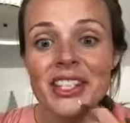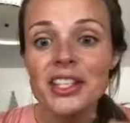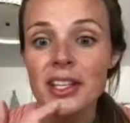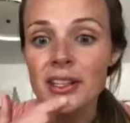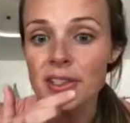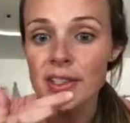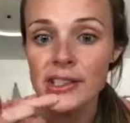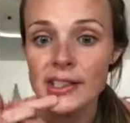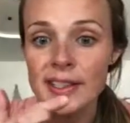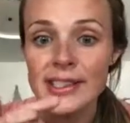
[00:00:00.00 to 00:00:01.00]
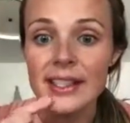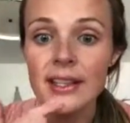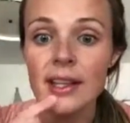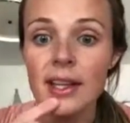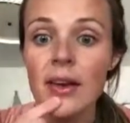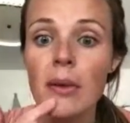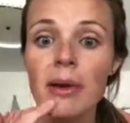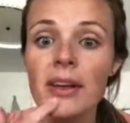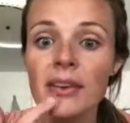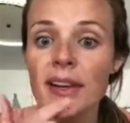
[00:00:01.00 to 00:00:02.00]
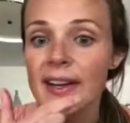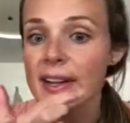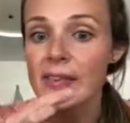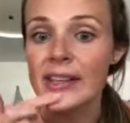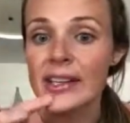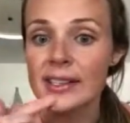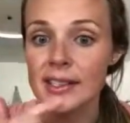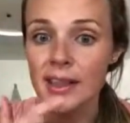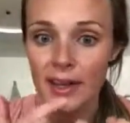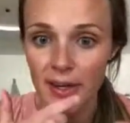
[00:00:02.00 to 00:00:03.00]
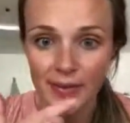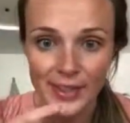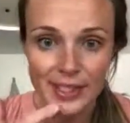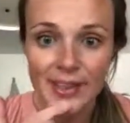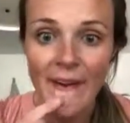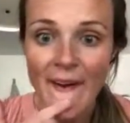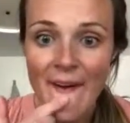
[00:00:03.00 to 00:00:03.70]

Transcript: my chin just cause there's like a little bit of unevenness in that crevice.